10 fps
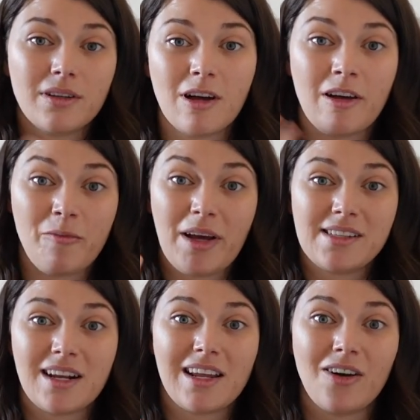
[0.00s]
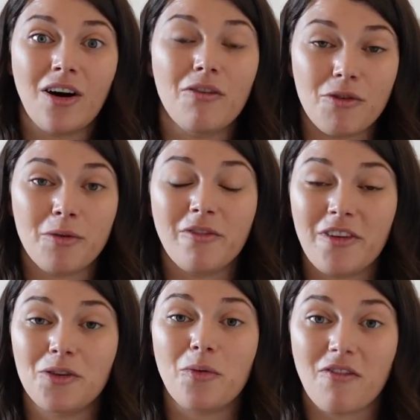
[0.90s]
have basically got a room
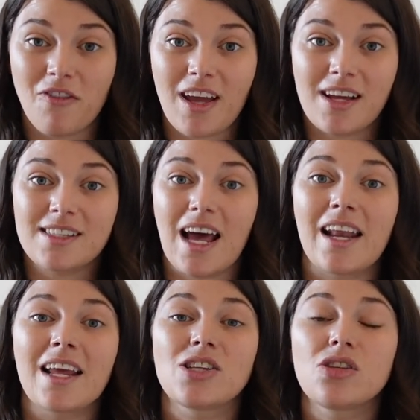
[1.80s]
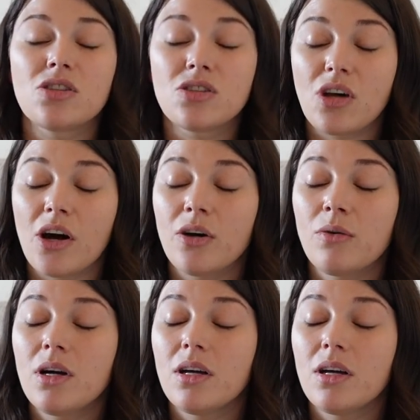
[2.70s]
filled with Vicks and it is so